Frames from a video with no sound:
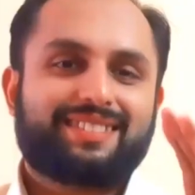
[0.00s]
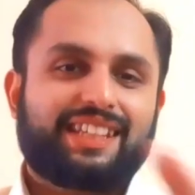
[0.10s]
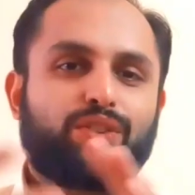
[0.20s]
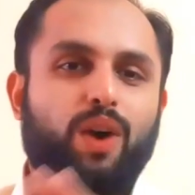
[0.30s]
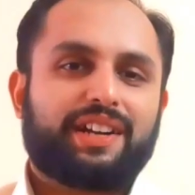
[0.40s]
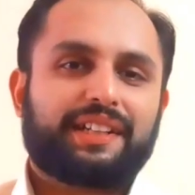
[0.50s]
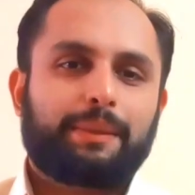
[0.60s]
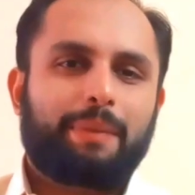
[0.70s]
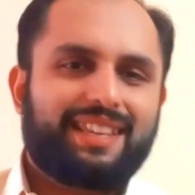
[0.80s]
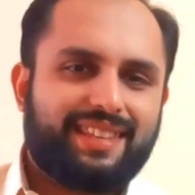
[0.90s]
let's see what are
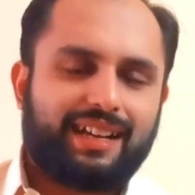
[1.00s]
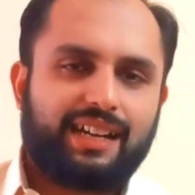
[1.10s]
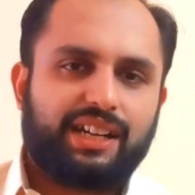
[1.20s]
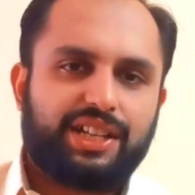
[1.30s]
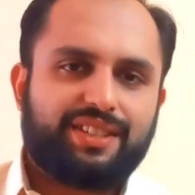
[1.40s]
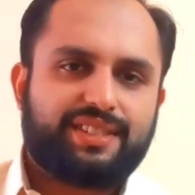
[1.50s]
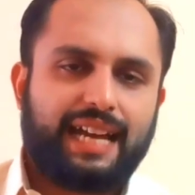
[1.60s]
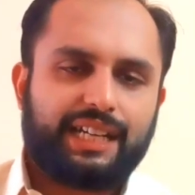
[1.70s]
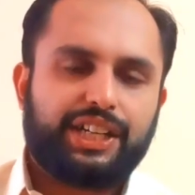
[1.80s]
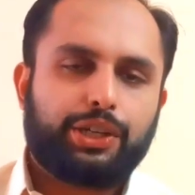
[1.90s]
the basic conditions
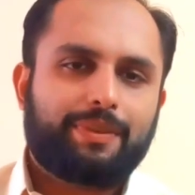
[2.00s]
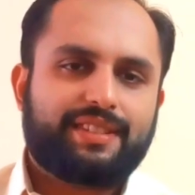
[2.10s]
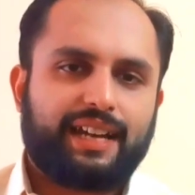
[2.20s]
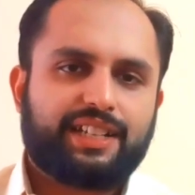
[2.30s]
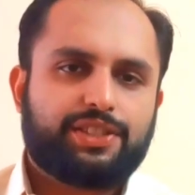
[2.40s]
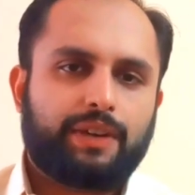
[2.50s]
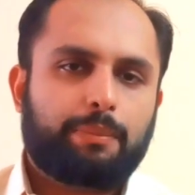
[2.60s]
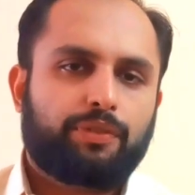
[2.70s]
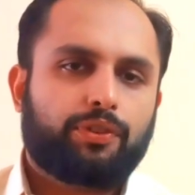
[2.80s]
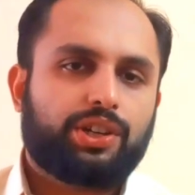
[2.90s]
that need to be
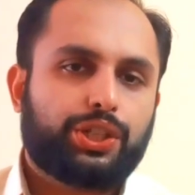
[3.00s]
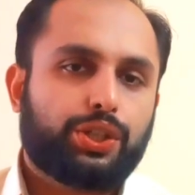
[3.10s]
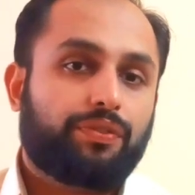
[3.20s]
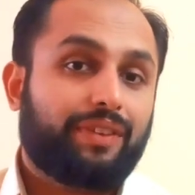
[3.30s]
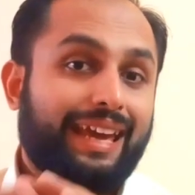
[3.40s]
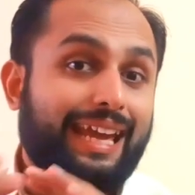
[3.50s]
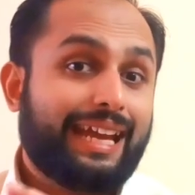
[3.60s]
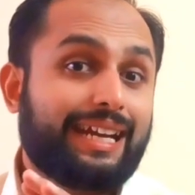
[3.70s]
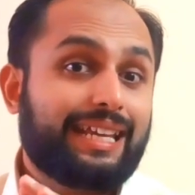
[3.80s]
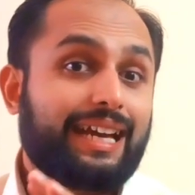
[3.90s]
satisfied before issue of
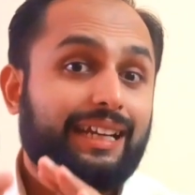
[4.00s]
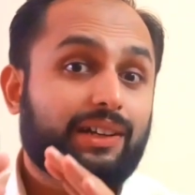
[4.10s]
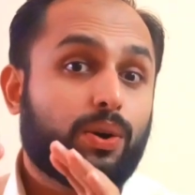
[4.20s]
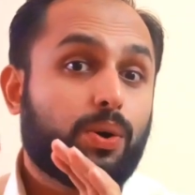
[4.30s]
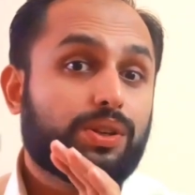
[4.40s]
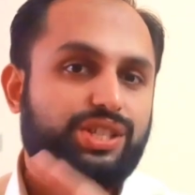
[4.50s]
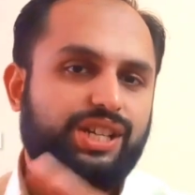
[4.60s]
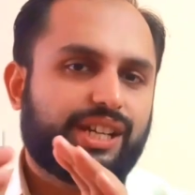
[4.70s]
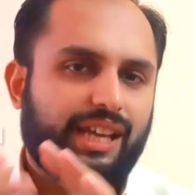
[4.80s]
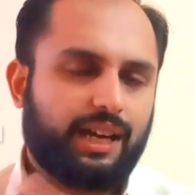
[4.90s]
ADR or
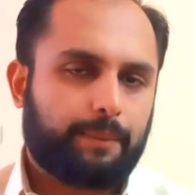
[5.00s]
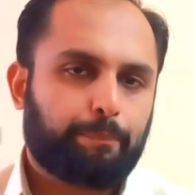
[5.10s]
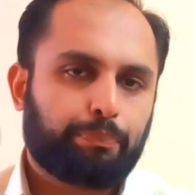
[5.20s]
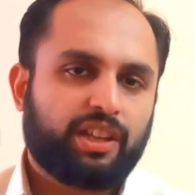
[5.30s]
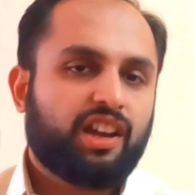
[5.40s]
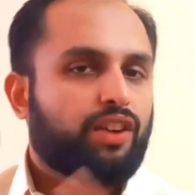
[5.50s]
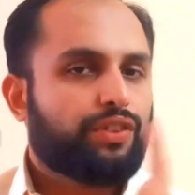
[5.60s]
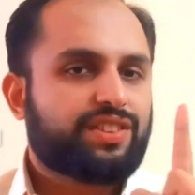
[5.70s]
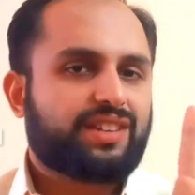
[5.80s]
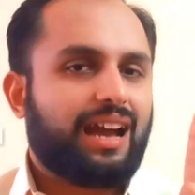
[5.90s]
GDR.
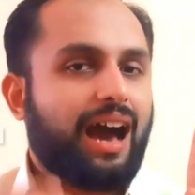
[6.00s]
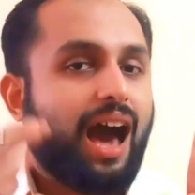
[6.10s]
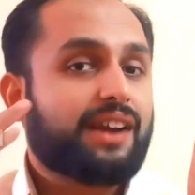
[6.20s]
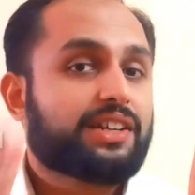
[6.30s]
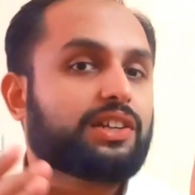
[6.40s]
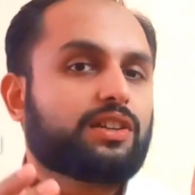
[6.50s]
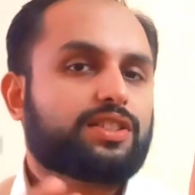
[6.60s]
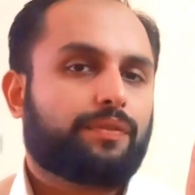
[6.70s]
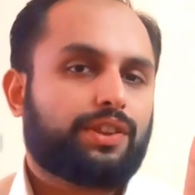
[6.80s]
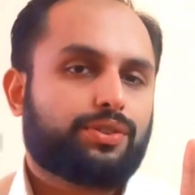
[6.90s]
First,
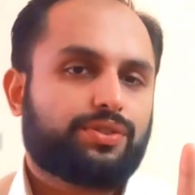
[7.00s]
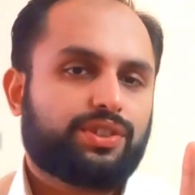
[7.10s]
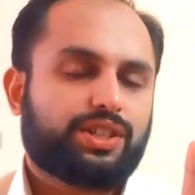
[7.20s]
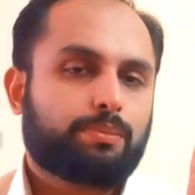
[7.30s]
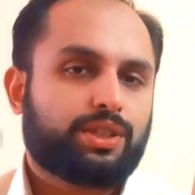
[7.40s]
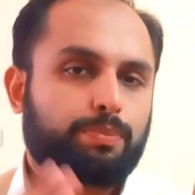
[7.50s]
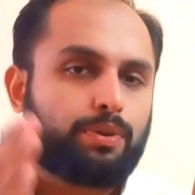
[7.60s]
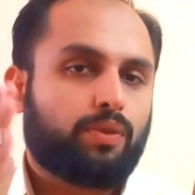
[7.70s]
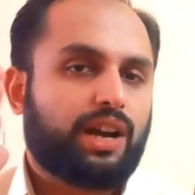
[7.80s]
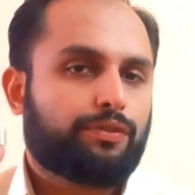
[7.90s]
articles of association must
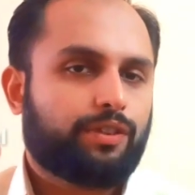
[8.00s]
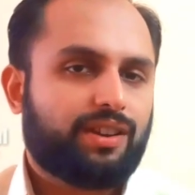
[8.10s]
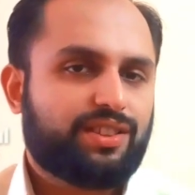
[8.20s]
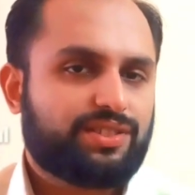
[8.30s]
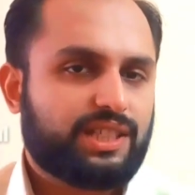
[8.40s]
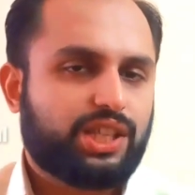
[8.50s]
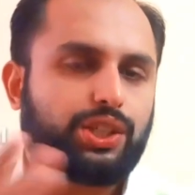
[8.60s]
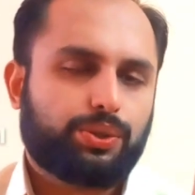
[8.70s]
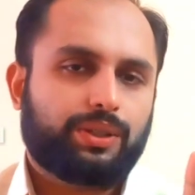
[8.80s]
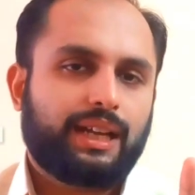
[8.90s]
provide for such
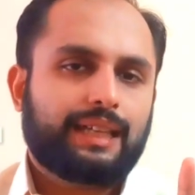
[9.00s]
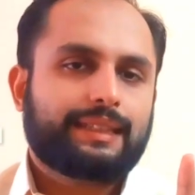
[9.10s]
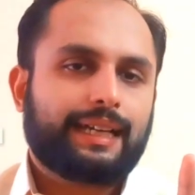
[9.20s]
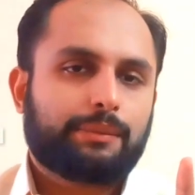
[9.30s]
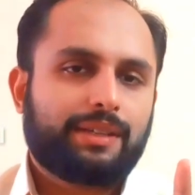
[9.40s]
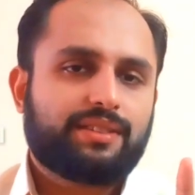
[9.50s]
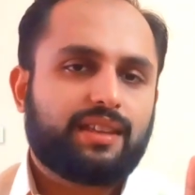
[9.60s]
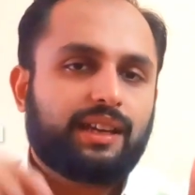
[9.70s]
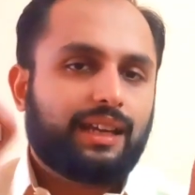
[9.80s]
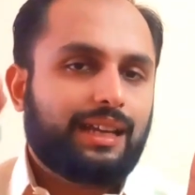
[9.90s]
issue. That means
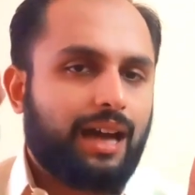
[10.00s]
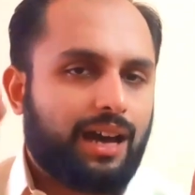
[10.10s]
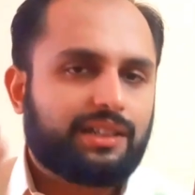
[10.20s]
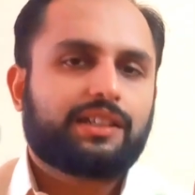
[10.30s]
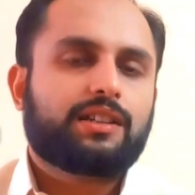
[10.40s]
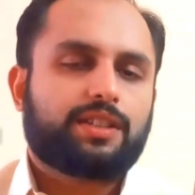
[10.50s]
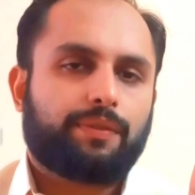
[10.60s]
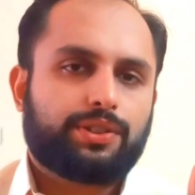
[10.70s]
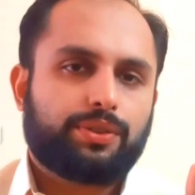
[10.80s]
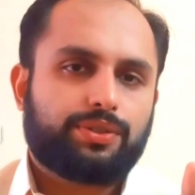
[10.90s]
in articles
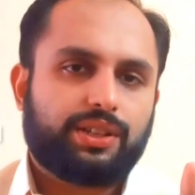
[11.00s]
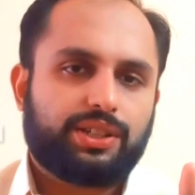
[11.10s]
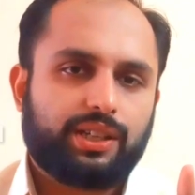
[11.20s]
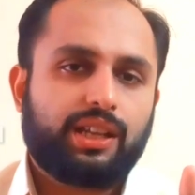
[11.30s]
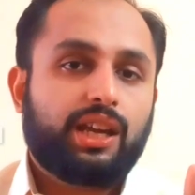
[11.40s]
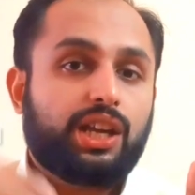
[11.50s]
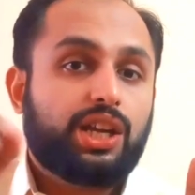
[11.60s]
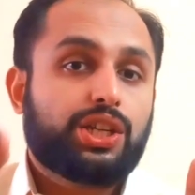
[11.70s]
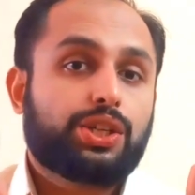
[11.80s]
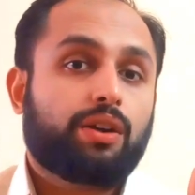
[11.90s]
of association,
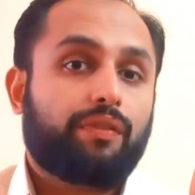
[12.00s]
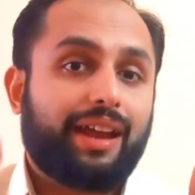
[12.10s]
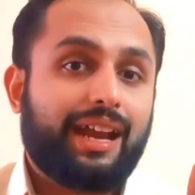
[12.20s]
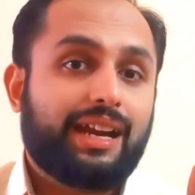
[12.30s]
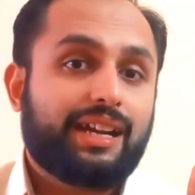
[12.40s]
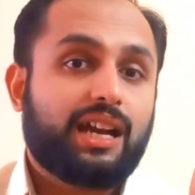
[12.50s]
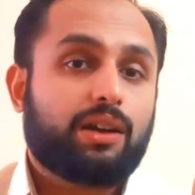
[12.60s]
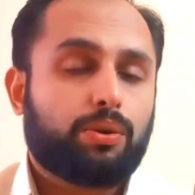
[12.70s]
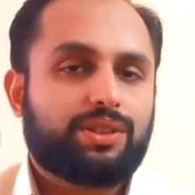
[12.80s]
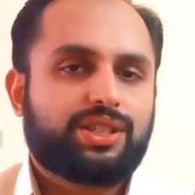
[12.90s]
issue of
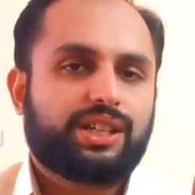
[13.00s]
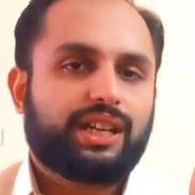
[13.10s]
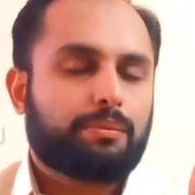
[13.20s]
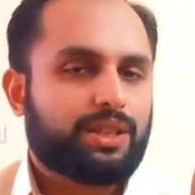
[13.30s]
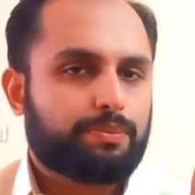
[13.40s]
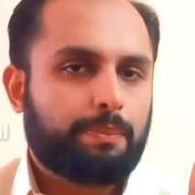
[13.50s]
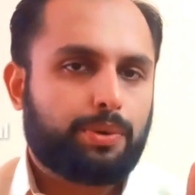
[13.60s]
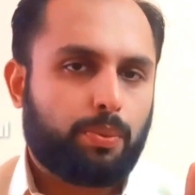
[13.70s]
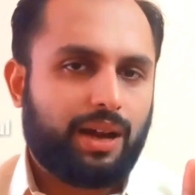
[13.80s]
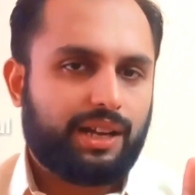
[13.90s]
ADR or GDR must be
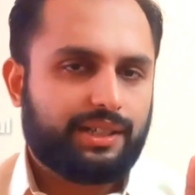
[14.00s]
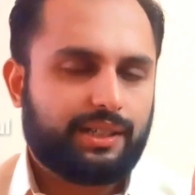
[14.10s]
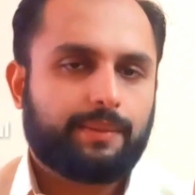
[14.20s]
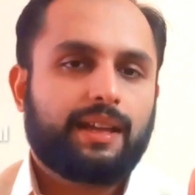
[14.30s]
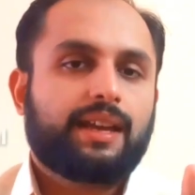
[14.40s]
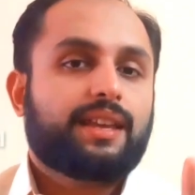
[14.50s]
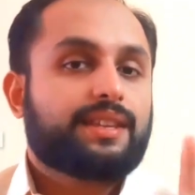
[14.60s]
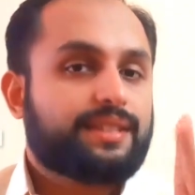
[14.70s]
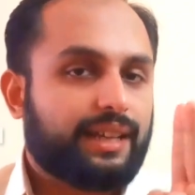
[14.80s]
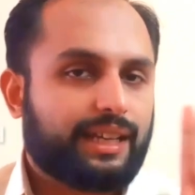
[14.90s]
provided.
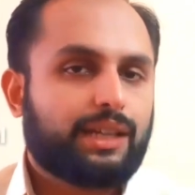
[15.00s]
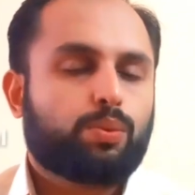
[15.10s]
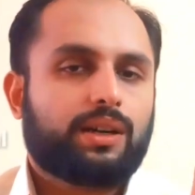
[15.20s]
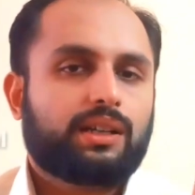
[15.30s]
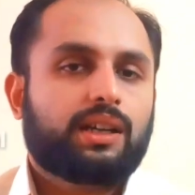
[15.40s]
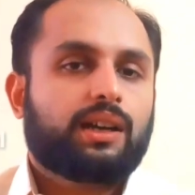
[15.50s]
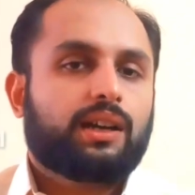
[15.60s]
Second one,